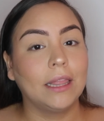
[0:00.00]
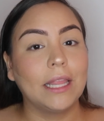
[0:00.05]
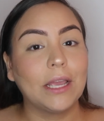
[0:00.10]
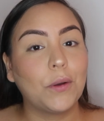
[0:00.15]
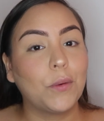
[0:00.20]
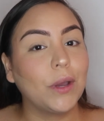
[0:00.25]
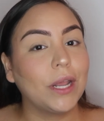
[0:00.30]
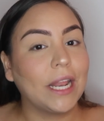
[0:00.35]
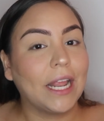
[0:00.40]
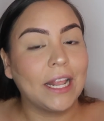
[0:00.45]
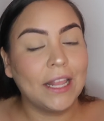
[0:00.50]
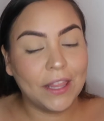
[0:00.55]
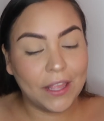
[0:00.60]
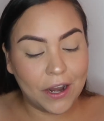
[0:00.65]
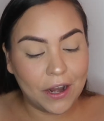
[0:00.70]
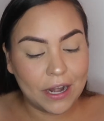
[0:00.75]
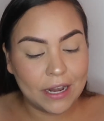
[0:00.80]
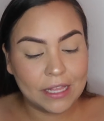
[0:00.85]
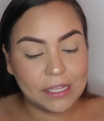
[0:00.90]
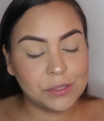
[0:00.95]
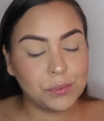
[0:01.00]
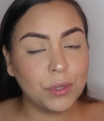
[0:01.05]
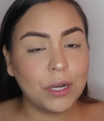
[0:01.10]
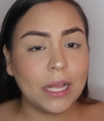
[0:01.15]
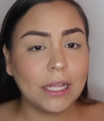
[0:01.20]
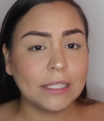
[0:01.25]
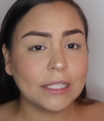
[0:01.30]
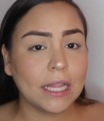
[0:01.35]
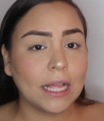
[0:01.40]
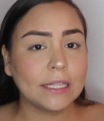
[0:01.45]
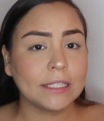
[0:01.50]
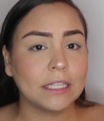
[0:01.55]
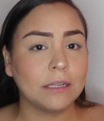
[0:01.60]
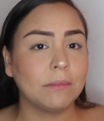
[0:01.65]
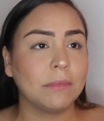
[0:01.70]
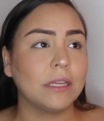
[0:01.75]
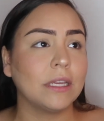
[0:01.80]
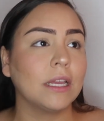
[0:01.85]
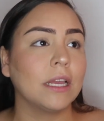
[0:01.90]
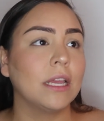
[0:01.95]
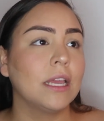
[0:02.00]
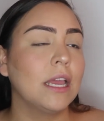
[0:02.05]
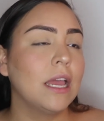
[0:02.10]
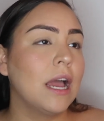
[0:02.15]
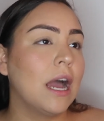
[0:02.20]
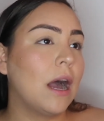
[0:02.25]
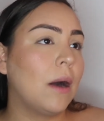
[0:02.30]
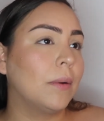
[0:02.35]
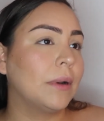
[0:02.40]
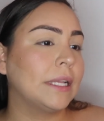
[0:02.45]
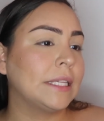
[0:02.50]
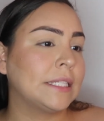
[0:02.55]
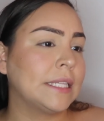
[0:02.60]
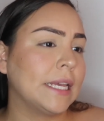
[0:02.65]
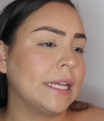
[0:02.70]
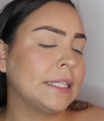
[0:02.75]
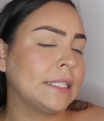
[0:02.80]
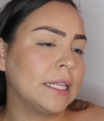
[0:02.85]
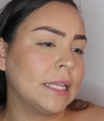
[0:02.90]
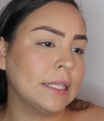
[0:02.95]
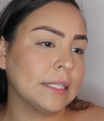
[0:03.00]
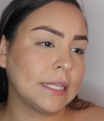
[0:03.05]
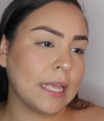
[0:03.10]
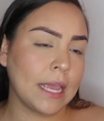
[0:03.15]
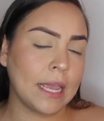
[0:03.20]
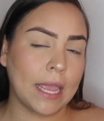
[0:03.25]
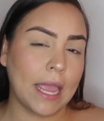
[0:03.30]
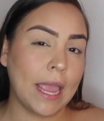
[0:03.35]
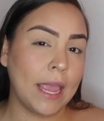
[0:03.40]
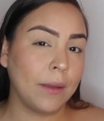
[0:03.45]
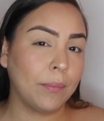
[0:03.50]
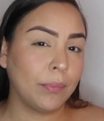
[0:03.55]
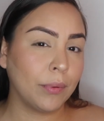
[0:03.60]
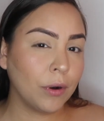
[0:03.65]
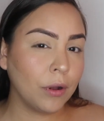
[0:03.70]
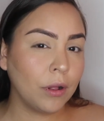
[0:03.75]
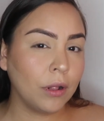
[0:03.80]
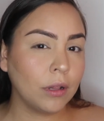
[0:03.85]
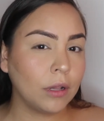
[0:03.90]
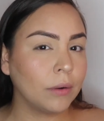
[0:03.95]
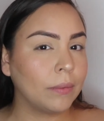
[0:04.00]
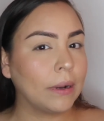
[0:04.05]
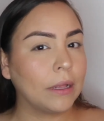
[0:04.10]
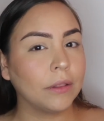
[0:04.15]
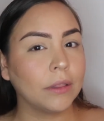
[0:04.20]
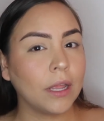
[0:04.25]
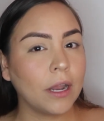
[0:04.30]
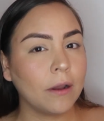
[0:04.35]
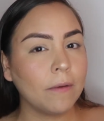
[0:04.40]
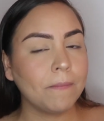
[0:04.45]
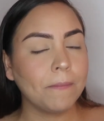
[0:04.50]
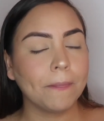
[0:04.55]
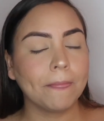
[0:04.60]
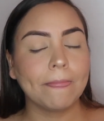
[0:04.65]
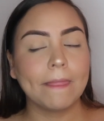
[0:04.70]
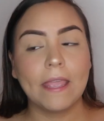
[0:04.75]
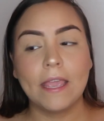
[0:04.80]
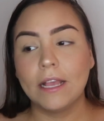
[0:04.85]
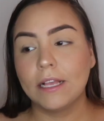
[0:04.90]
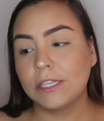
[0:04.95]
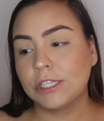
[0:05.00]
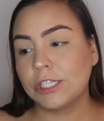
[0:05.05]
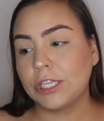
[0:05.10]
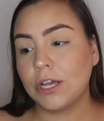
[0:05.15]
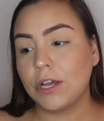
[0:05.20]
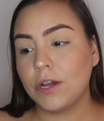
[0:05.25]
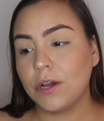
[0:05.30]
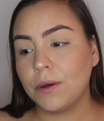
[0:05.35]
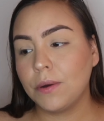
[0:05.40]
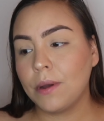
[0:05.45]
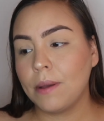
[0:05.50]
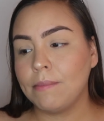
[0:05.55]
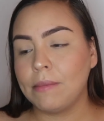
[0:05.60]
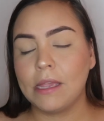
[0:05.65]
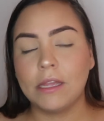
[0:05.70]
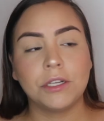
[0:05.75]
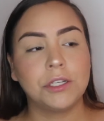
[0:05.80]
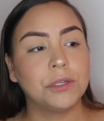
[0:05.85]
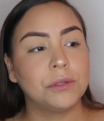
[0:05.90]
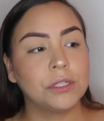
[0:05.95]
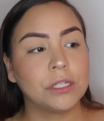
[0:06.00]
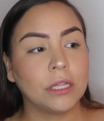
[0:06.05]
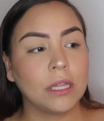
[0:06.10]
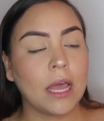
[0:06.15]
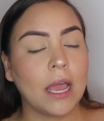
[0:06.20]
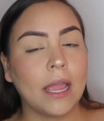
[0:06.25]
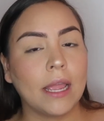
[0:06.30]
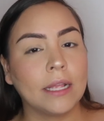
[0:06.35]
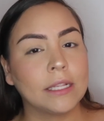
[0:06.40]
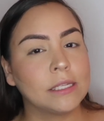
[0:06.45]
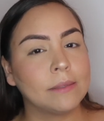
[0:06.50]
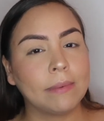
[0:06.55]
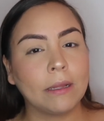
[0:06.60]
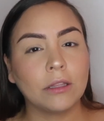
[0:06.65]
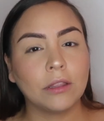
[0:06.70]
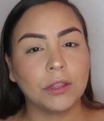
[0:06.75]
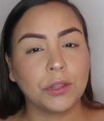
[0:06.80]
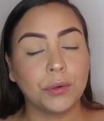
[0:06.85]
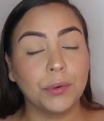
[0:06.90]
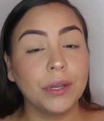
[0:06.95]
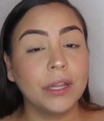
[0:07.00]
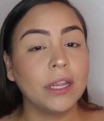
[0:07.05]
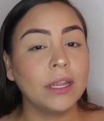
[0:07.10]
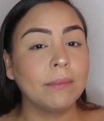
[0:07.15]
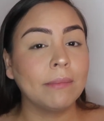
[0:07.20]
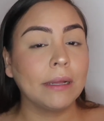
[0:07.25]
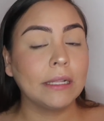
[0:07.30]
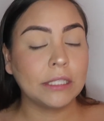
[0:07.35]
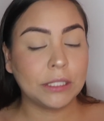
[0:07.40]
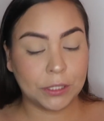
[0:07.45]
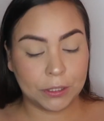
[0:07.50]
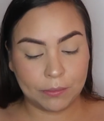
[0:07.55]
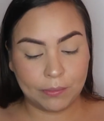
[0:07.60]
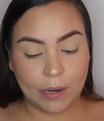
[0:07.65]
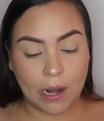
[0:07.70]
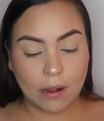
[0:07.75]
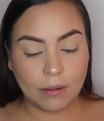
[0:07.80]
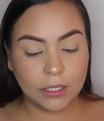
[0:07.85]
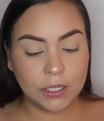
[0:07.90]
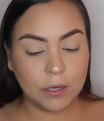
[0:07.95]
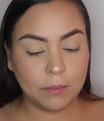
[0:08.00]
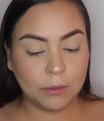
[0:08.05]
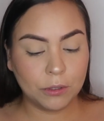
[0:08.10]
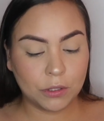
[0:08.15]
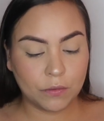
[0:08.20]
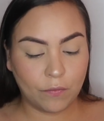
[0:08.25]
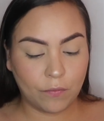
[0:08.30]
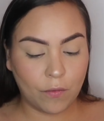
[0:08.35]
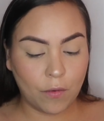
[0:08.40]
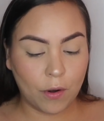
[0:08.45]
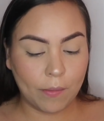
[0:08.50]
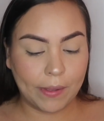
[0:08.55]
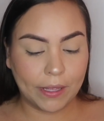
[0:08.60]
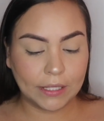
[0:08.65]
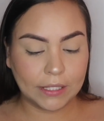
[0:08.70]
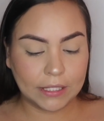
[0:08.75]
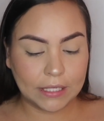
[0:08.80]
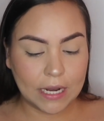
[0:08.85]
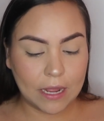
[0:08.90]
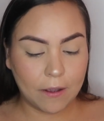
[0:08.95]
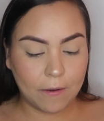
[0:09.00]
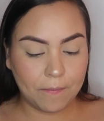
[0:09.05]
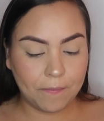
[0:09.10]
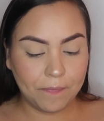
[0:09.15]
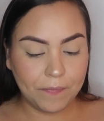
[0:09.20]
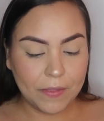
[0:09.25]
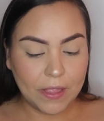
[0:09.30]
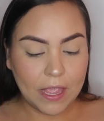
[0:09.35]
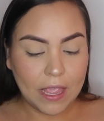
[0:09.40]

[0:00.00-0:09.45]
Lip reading: liquid in there. This one has lasted me, I want to say, since like April, around there. So May, June, July, it's about 3 months, probably almost 4 months now.